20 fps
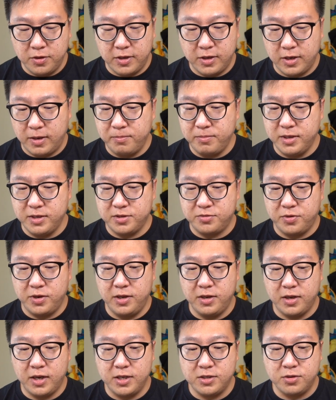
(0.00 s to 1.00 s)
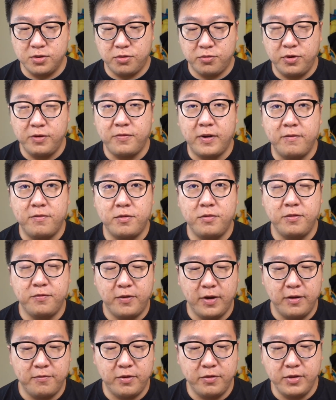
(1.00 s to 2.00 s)
the number is really nice, so
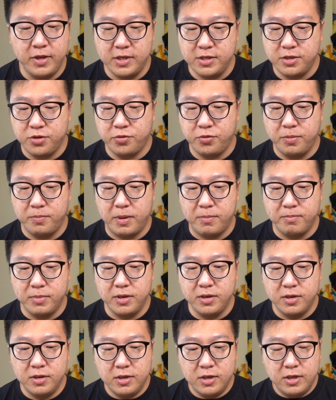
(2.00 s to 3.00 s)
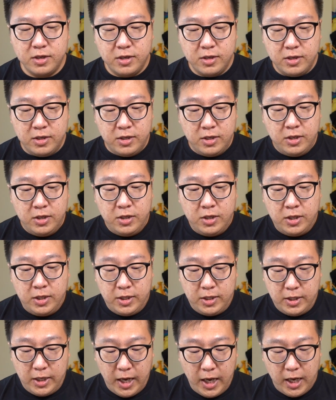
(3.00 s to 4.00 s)
3535, very easy to remember
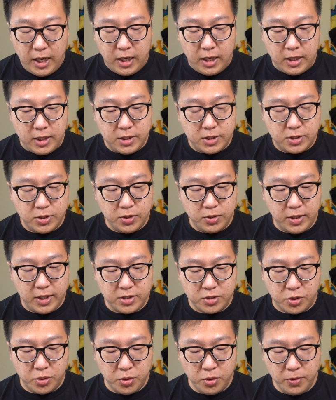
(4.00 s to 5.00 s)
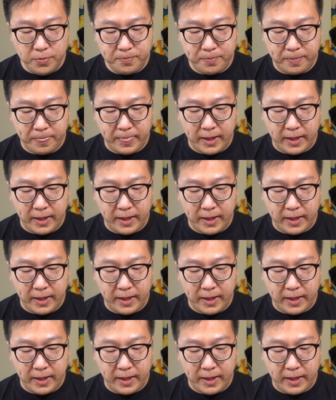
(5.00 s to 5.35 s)
yeah, so that's cool.